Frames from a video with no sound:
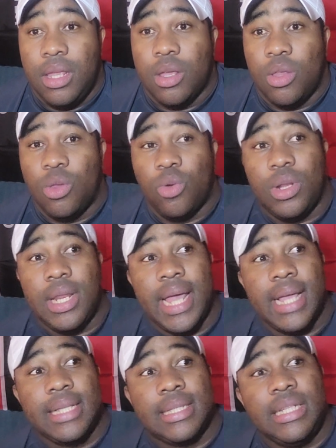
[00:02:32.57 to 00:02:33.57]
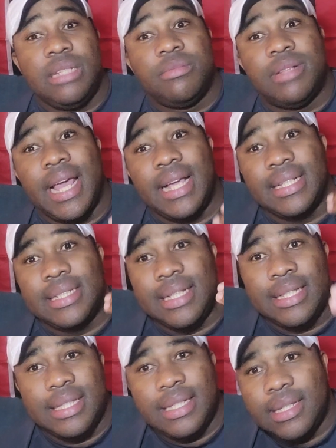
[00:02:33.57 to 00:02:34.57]
like teams like
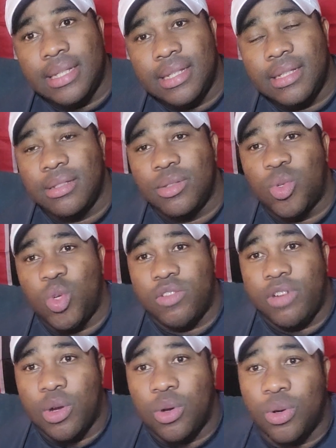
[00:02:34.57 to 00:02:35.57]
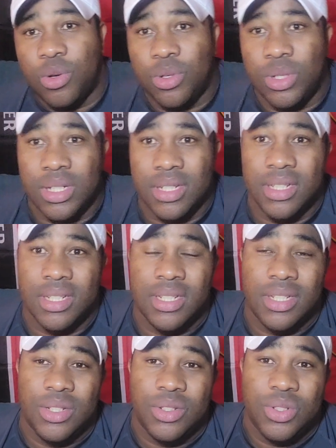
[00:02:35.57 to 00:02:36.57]
City score a goal,
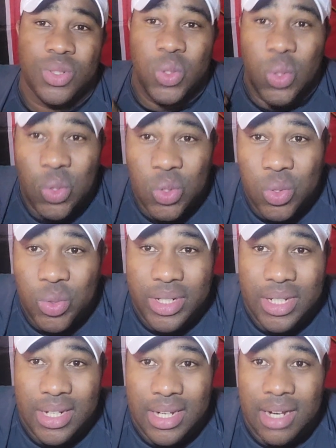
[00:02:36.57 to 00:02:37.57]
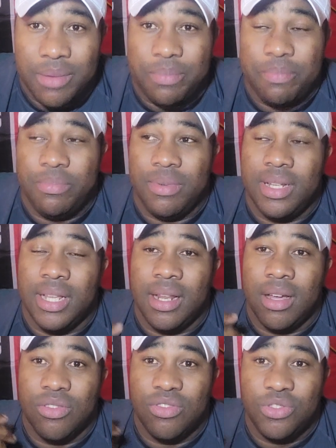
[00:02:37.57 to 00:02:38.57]
Stoke with the
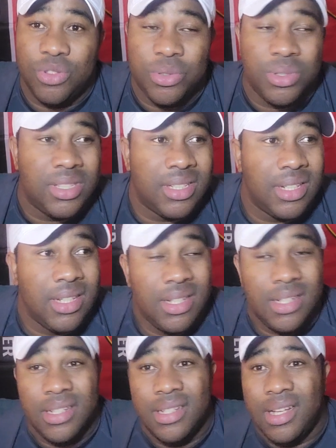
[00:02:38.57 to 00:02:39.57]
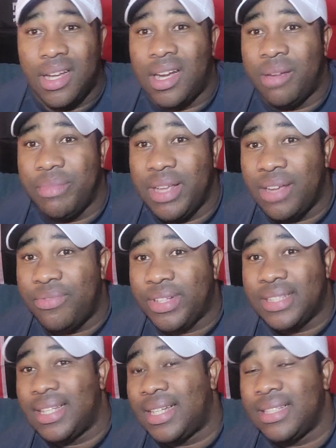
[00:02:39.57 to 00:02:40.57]
long throws,
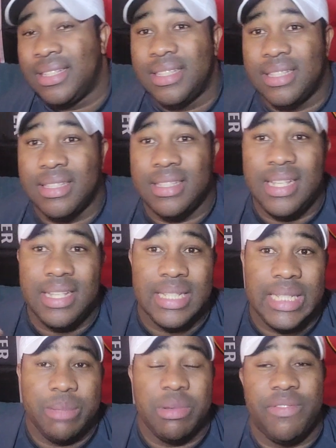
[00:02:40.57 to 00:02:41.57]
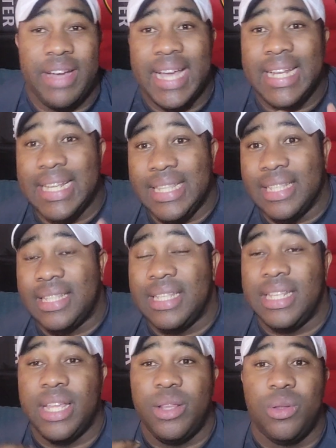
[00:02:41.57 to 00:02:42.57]
Everton, these teams have identity.
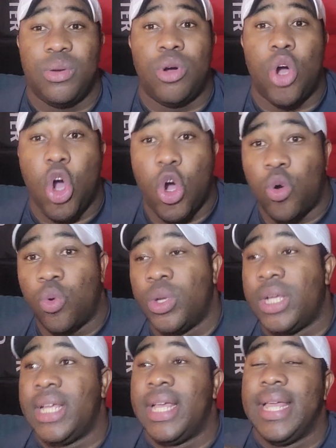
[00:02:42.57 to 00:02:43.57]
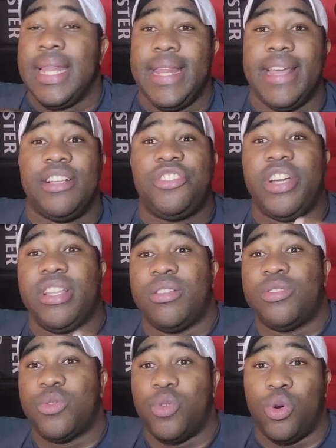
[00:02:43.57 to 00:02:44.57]
They know how they are trying
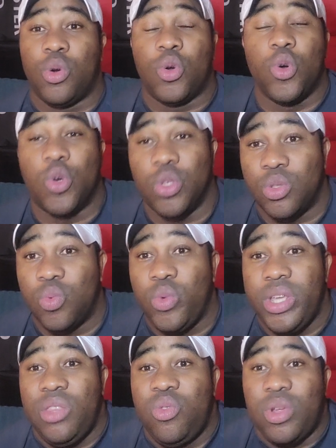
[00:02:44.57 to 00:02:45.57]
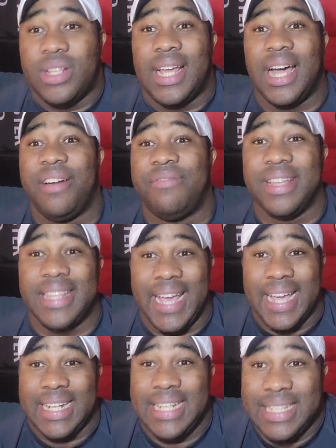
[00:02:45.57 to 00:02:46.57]
to score goals. We do not have that
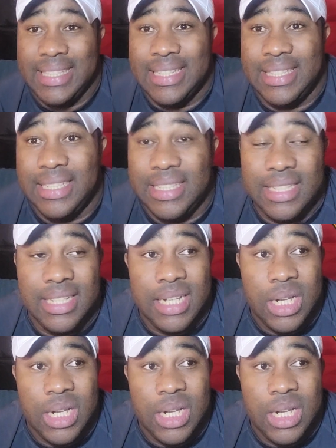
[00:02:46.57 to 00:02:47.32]
identity.